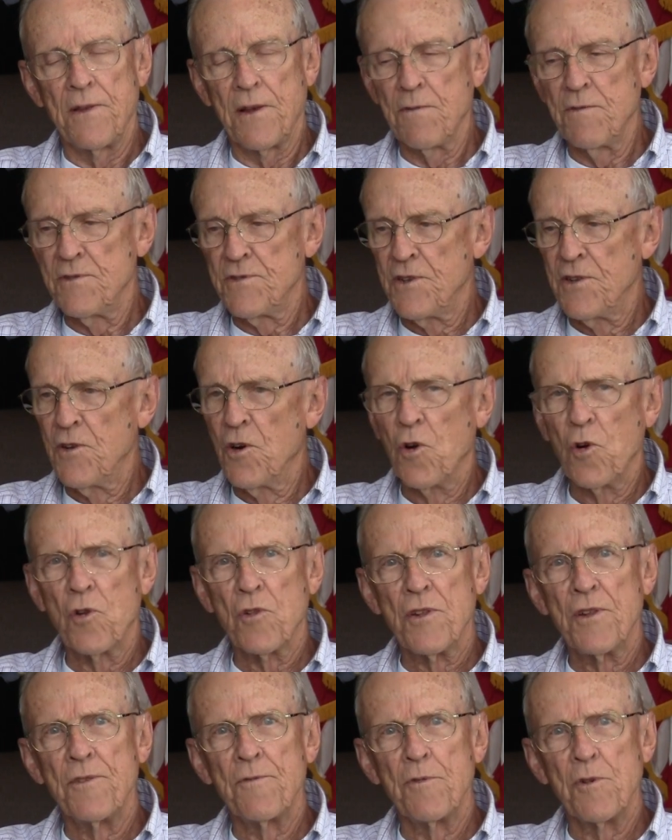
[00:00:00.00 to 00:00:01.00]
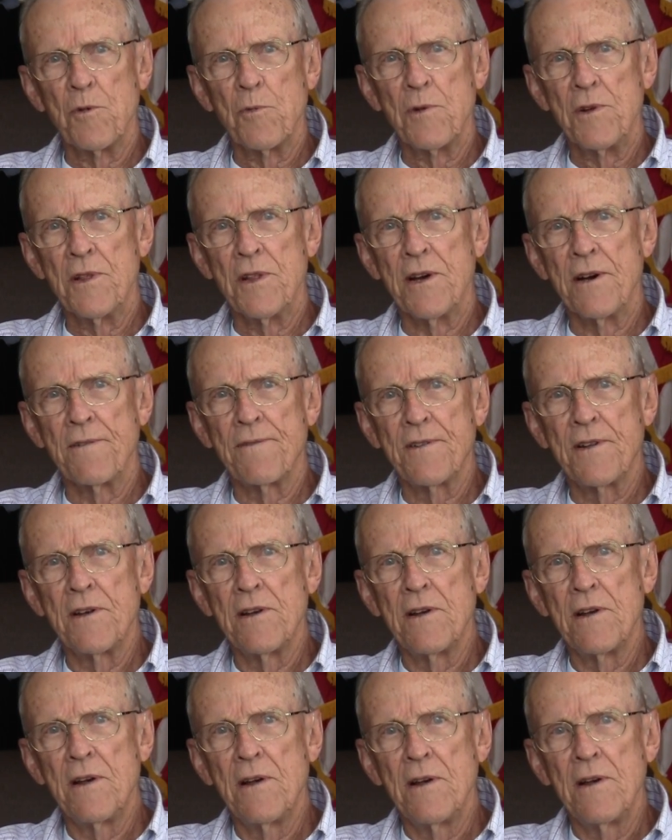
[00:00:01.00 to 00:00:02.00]
it was in Oakland where we left,
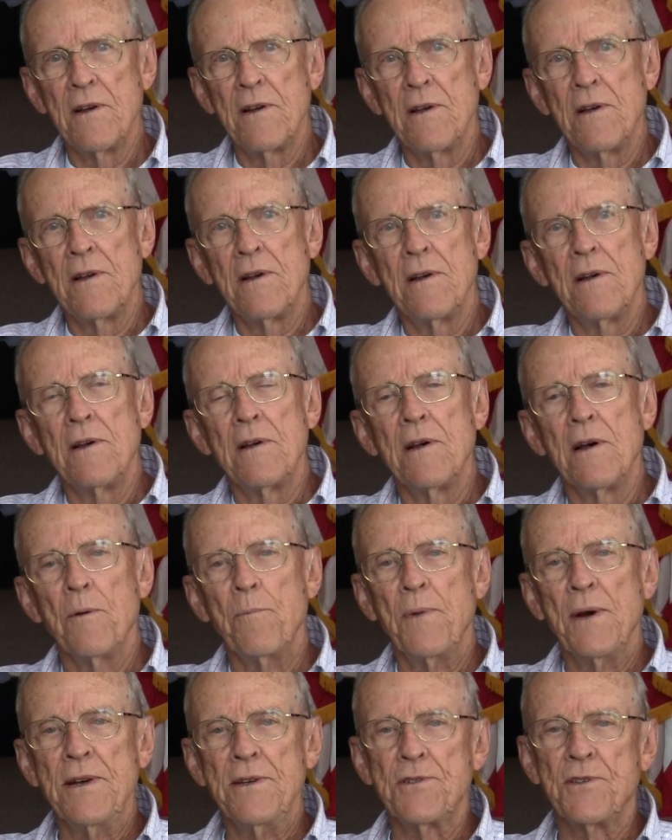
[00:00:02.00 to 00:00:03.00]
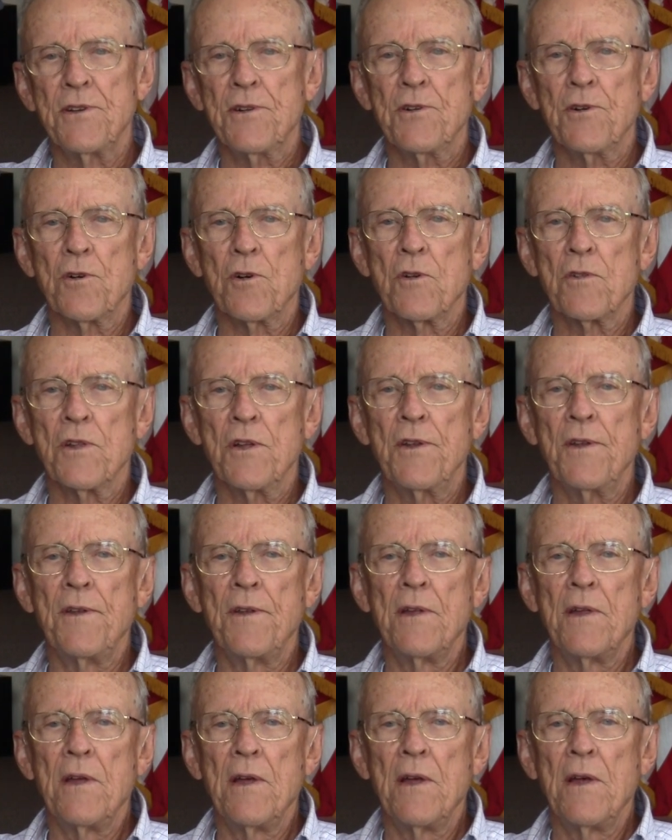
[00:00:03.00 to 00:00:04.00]
a base in Oakland,
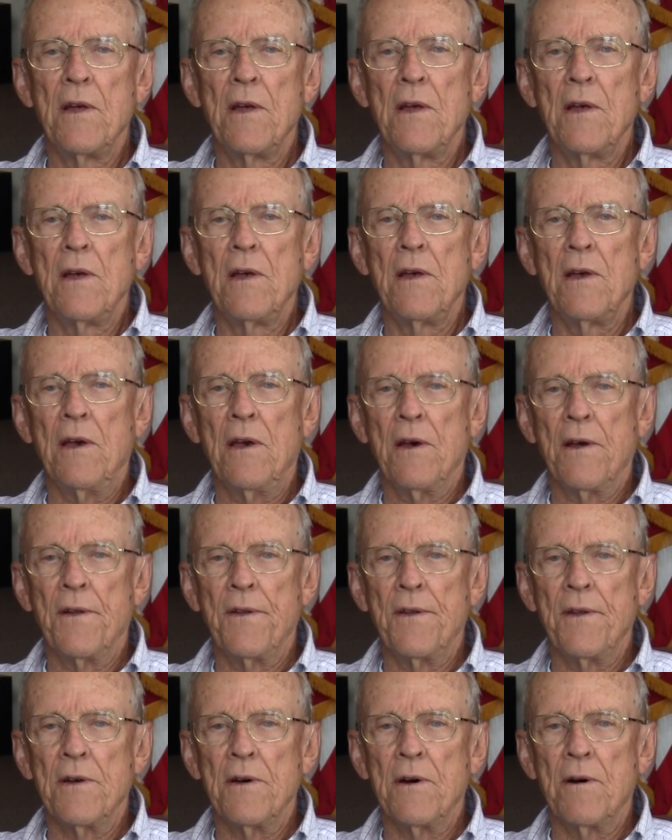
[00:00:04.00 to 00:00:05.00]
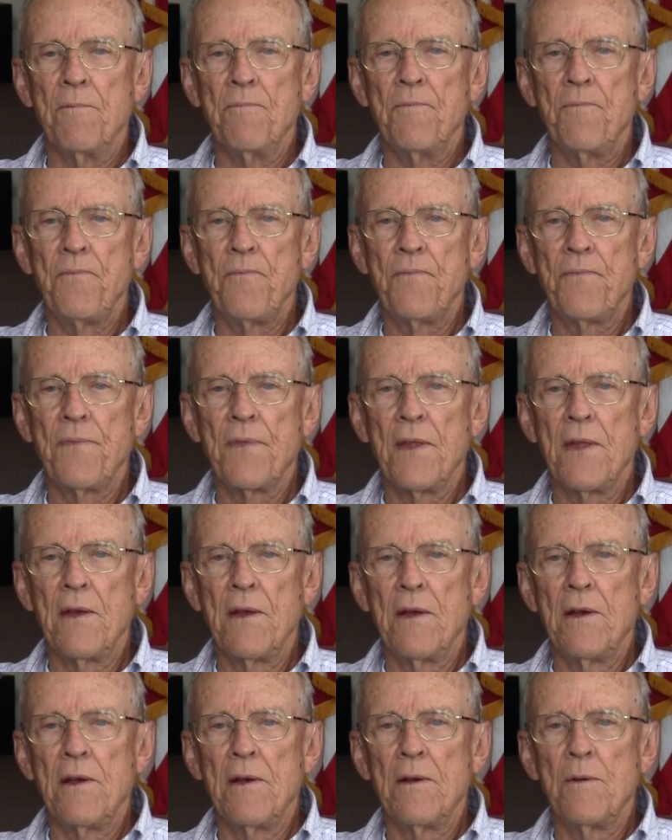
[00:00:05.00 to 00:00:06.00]
and uh,
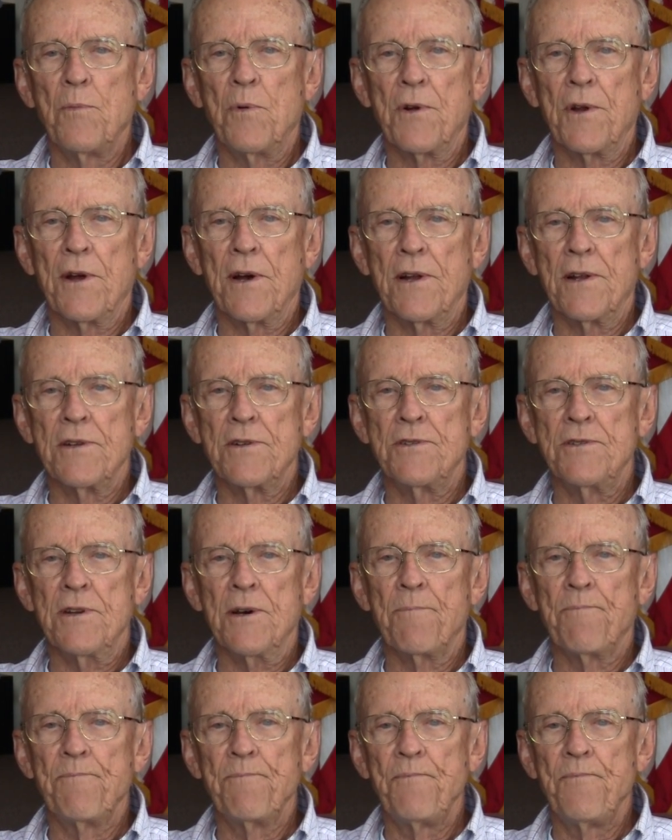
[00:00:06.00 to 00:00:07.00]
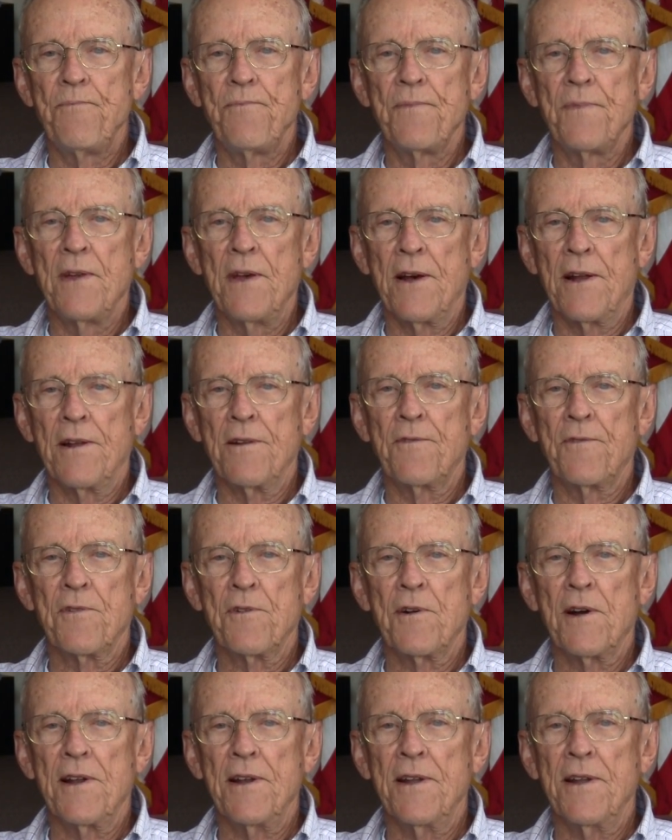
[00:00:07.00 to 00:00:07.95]
put on a ship headed for I